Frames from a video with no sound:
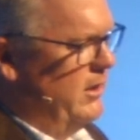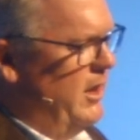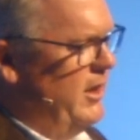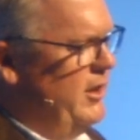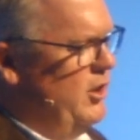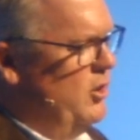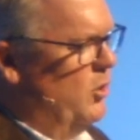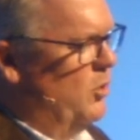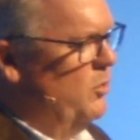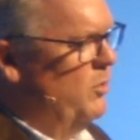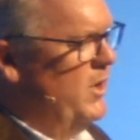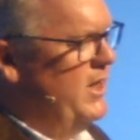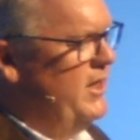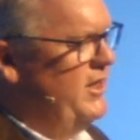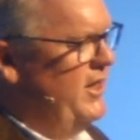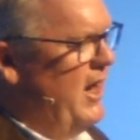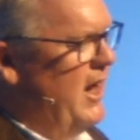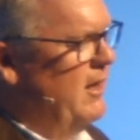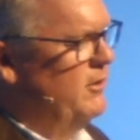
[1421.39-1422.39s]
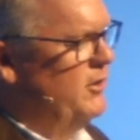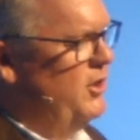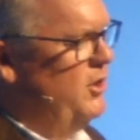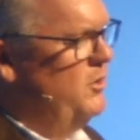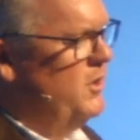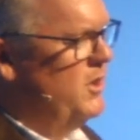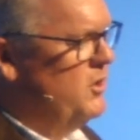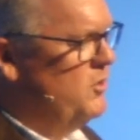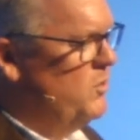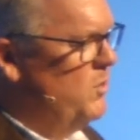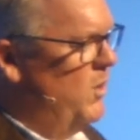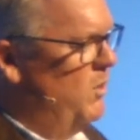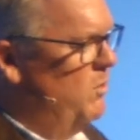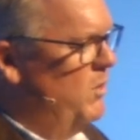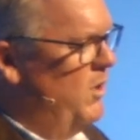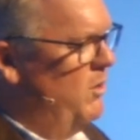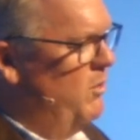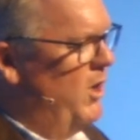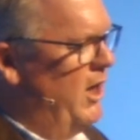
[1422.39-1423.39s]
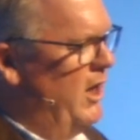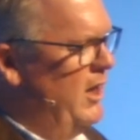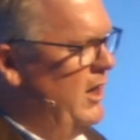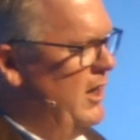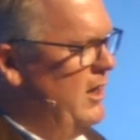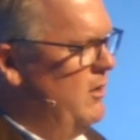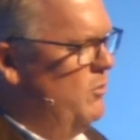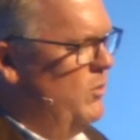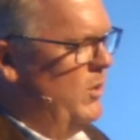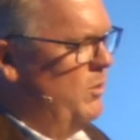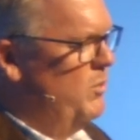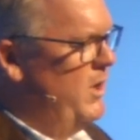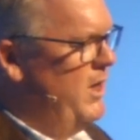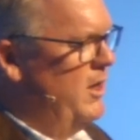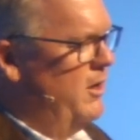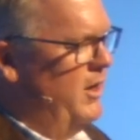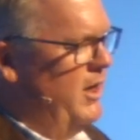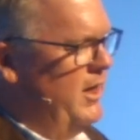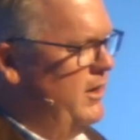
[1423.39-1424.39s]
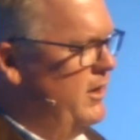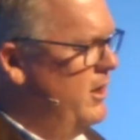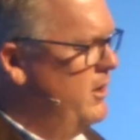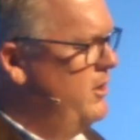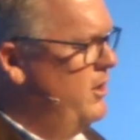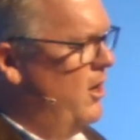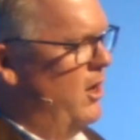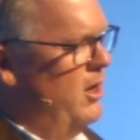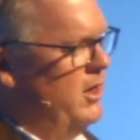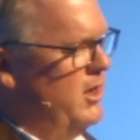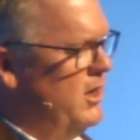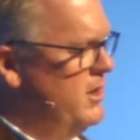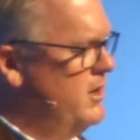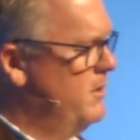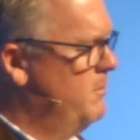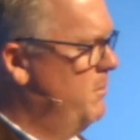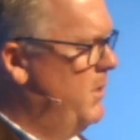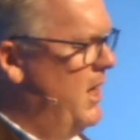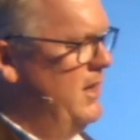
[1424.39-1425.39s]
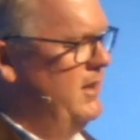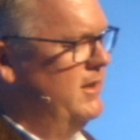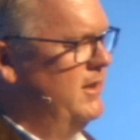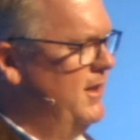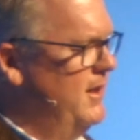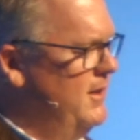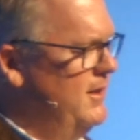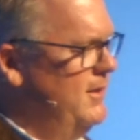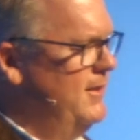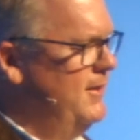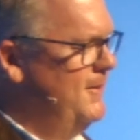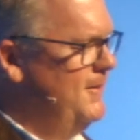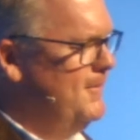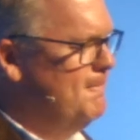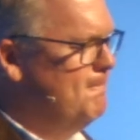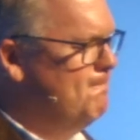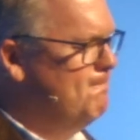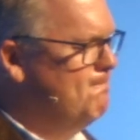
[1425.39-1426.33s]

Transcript: that you'll reach out to us when we're when we are in the darkest places.